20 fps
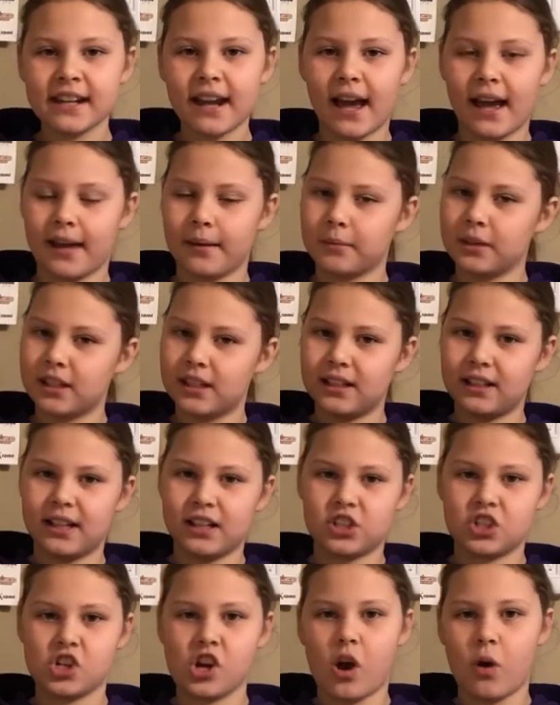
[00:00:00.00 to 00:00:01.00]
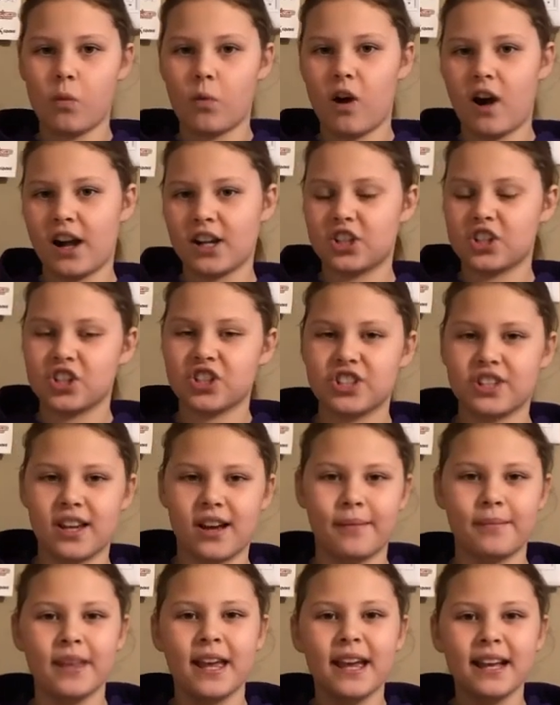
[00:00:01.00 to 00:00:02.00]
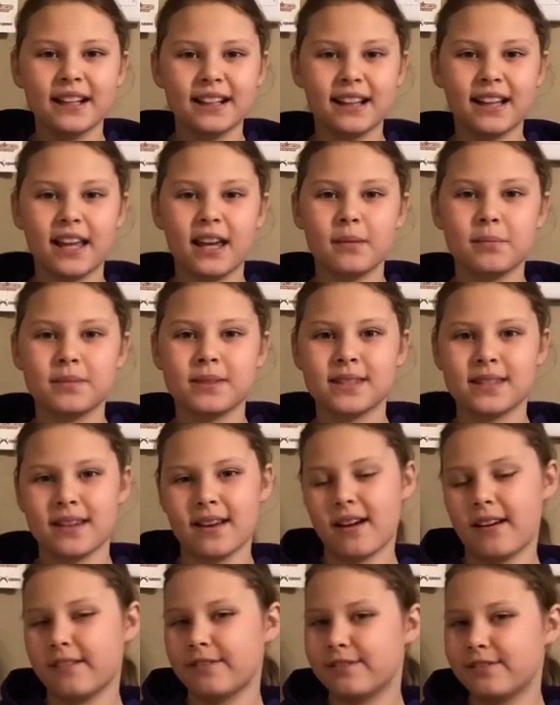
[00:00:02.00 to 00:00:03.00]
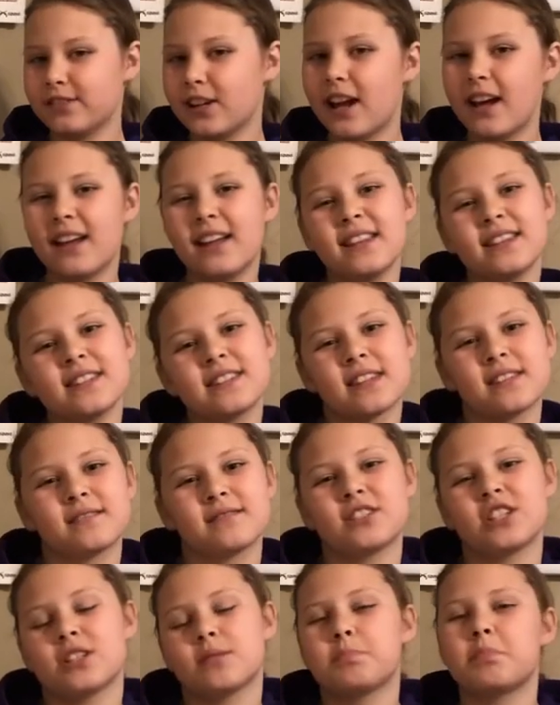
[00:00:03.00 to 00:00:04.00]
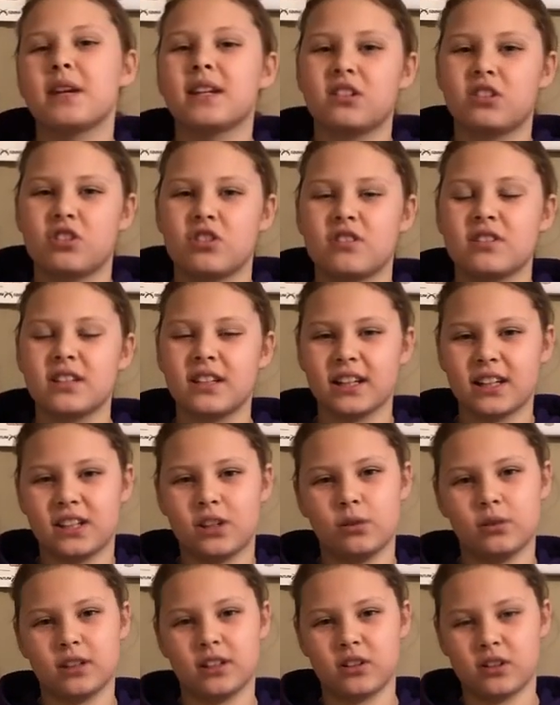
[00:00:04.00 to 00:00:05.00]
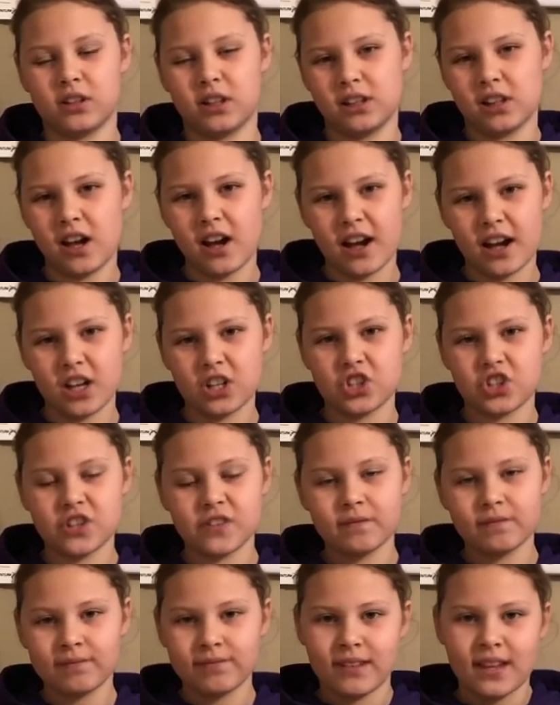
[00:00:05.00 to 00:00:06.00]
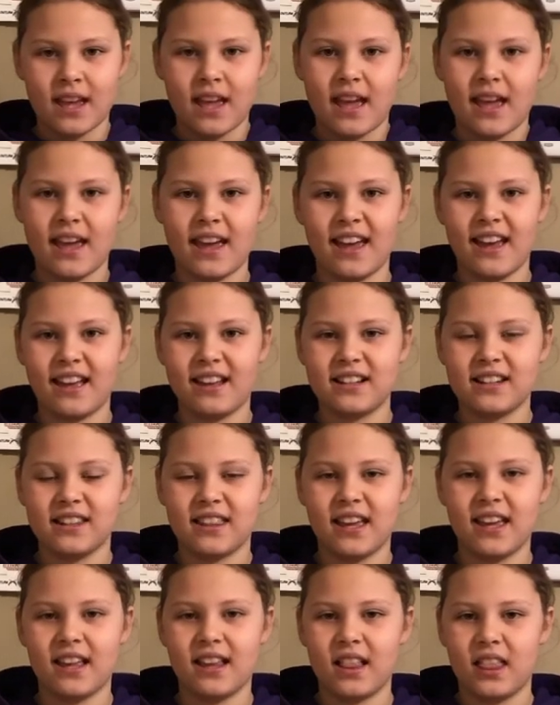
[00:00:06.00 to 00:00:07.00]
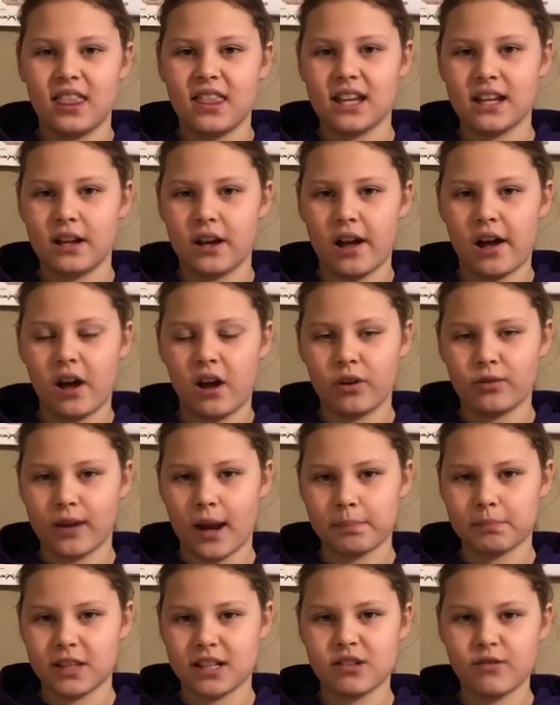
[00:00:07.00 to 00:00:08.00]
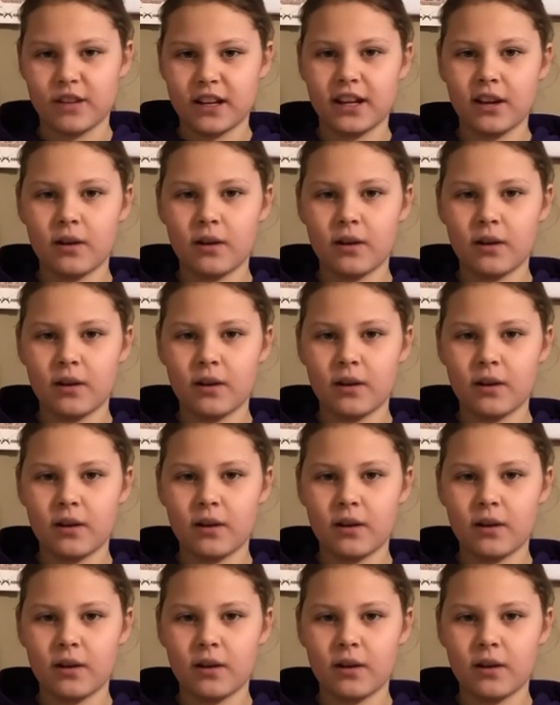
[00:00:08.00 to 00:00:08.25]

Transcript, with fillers: I'm going to let y'all watch some clips of runs and just pictures of a cute little collage, and then I'll wrap this video